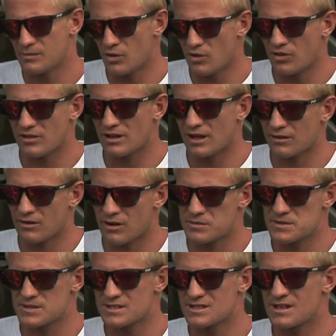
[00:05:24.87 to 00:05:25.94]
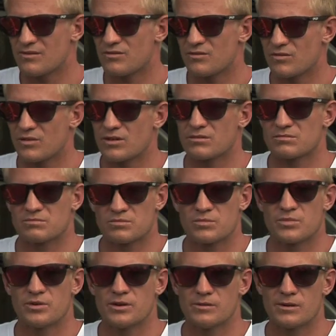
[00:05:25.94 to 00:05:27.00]
All the leg ropes and stuff work
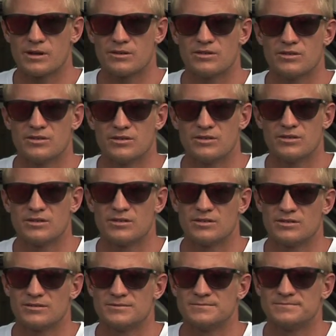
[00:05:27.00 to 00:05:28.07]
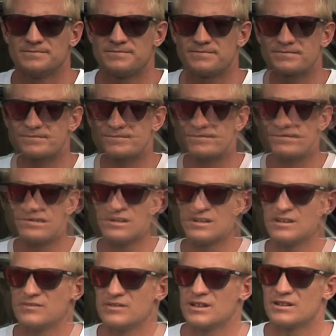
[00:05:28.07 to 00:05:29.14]
pretty well too.
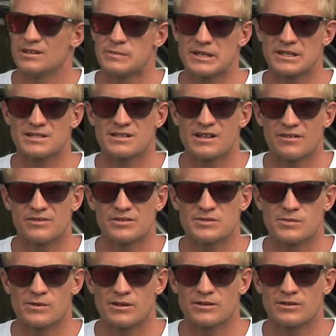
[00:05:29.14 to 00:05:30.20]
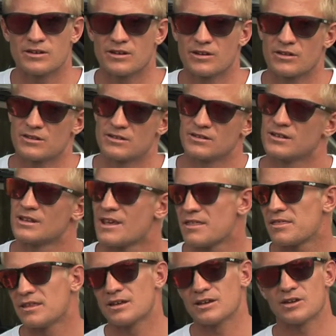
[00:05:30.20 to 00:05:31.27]
Even in the big stuff as well, you got the
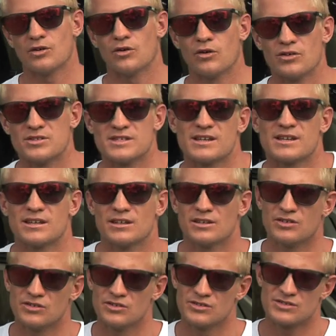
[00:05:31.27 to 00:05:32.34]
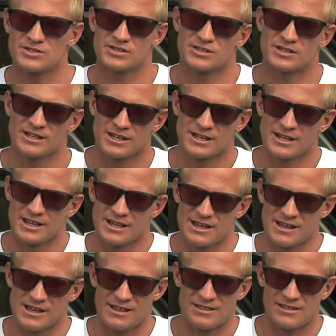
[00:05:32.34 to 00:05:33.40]
thicker cords that you can use, and
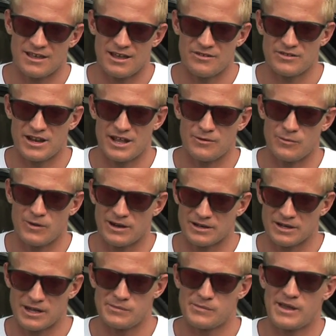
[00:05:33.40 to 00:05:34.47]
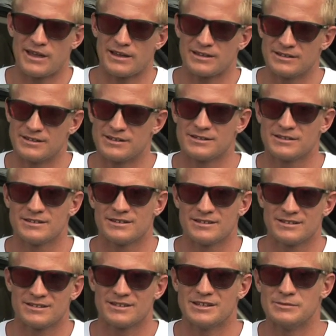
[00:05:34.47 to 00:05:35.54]
I haven't had one come back and
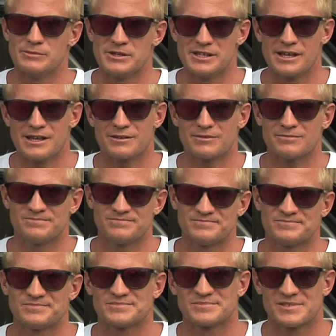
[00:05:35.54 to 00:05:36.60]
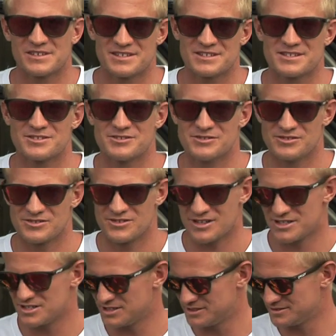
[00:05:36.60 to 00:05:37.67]
hit me yet because it's too
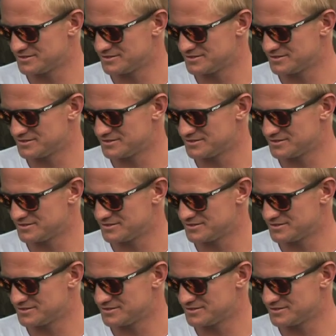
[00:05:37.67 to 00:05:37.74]
stretchy.